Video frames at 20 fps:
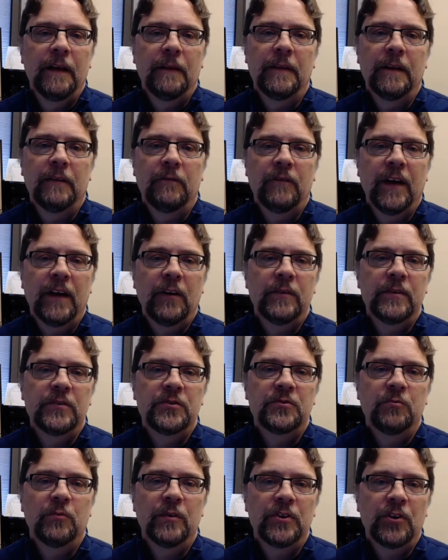that
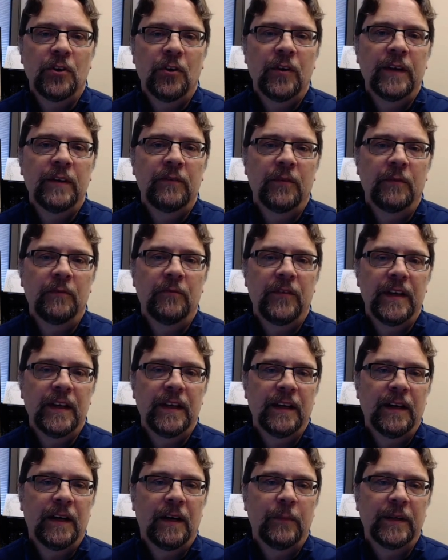veterans returning from
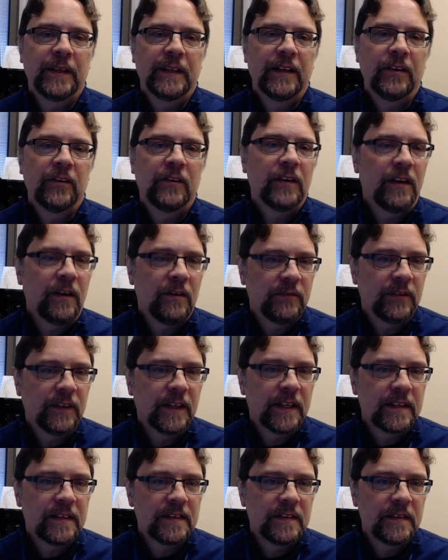Vietnam and later
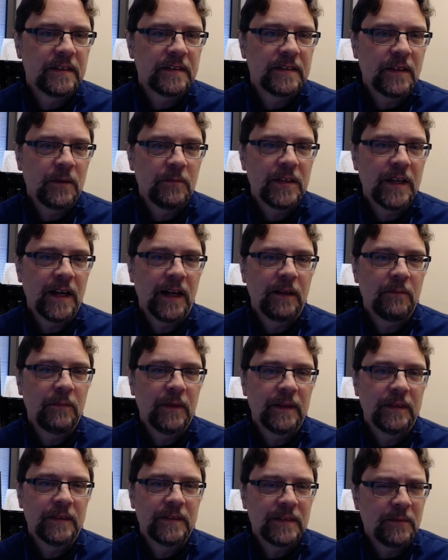conflicts sometimes
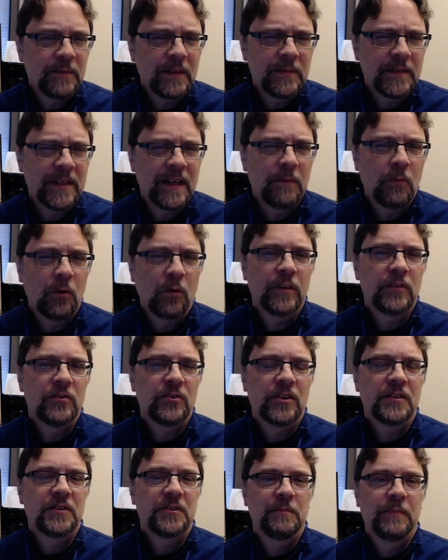had more than
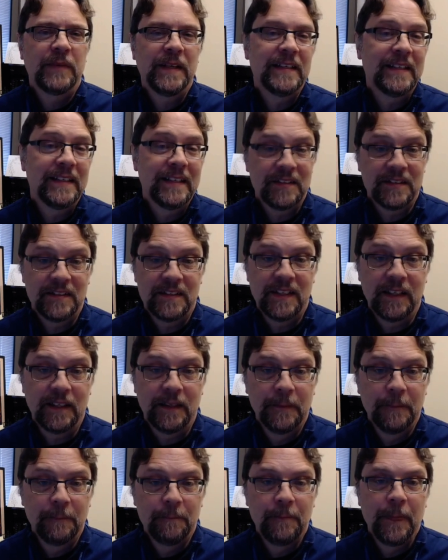just
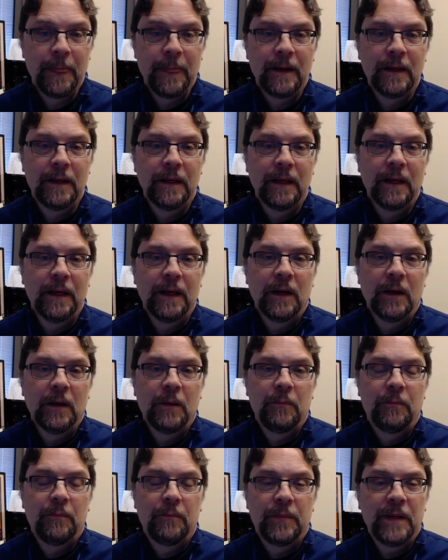PTSD.
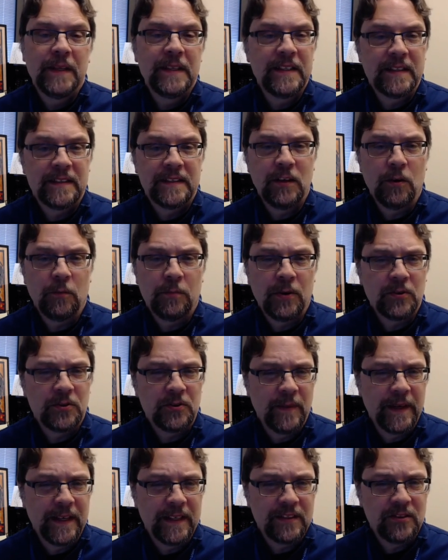PTSD or post
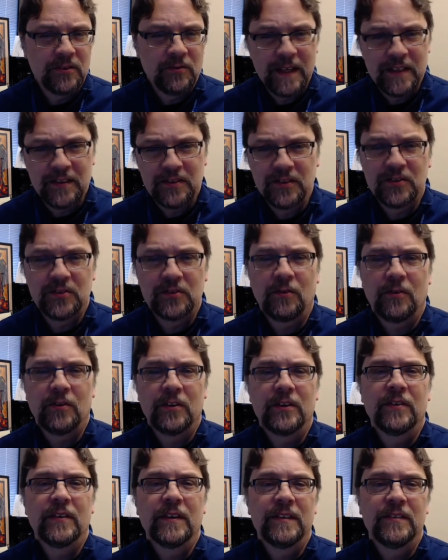traumatic stress
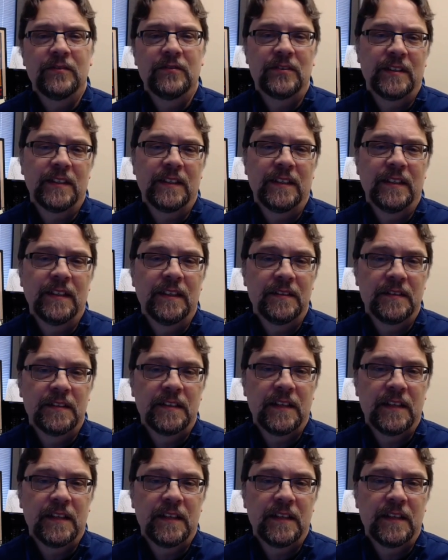disorder, you see, is